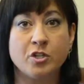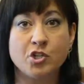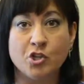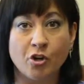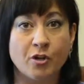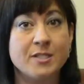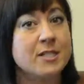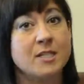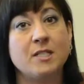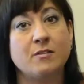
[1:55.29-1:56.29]

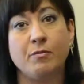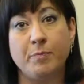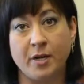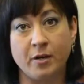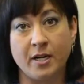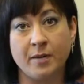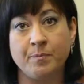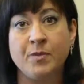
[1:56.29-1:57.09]
sugar-intensive berry.